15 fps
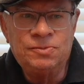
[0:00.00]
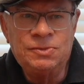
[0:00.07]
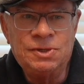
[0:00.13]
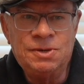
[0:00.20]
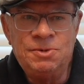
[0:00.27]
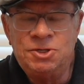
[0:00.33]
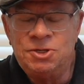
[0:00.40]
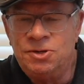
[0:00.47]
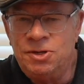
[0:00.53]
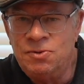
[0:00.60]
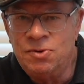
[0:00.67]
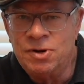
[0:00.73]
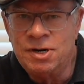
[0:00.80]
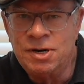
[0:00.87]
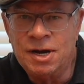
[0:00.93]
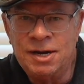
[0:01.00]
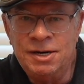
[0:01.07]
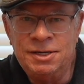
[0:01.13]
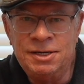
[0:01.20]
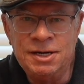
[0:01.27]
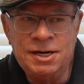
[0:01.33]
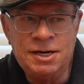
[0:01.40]
Let me show you what I
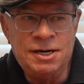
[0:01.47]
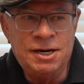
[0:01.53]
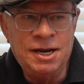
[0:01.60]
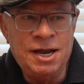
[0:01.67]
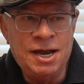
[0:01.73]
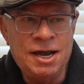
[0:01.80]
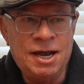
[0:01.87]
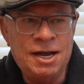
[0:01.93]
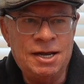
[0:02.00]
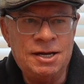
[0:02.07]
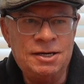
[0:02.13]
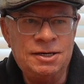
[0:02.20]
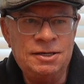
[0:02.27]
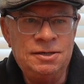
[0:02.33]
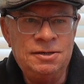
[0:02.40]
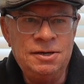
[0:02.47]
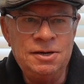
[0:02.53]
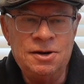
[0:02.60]
did, and